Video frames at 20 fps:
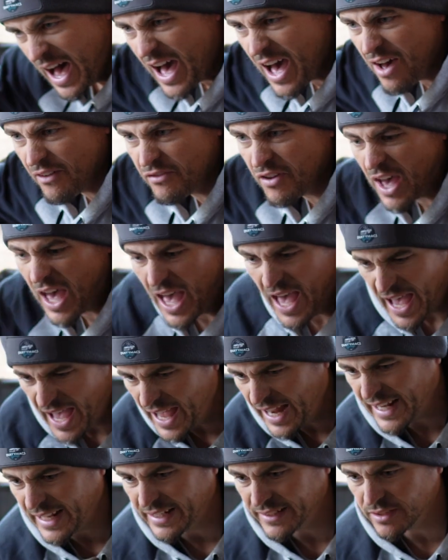I've
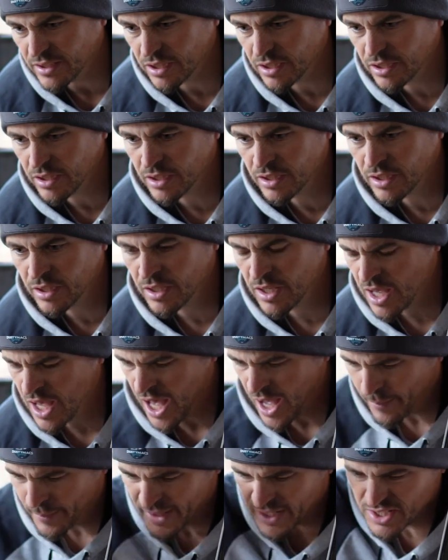had it.
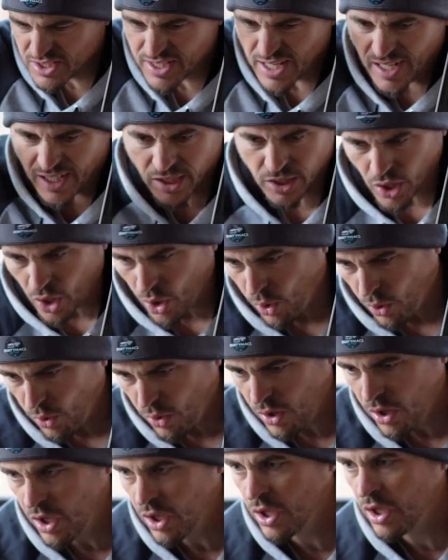I'm gonna set a
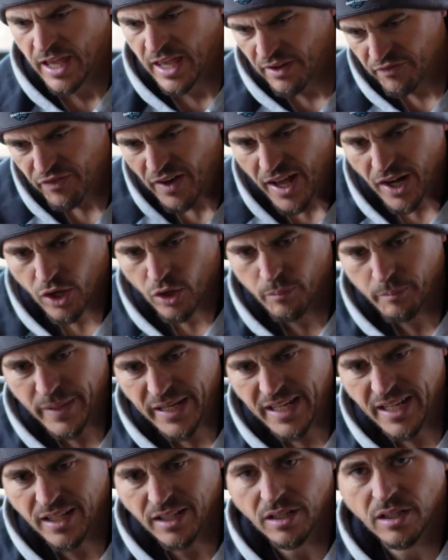goal, and if I don't
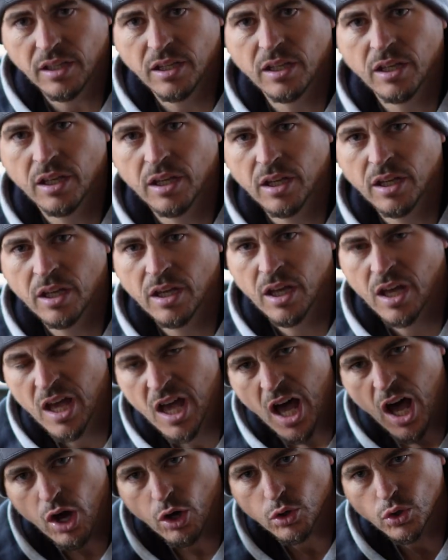meet it,
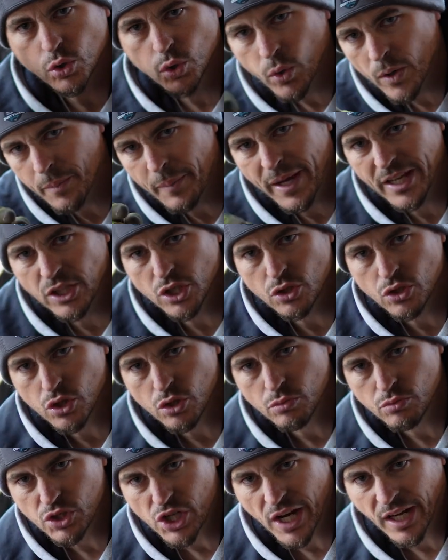I'll quit my
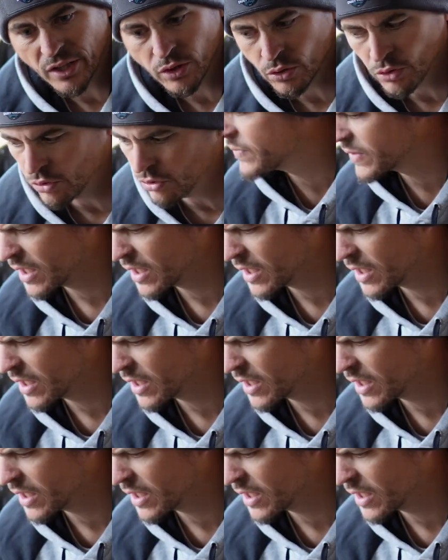YouTube channel.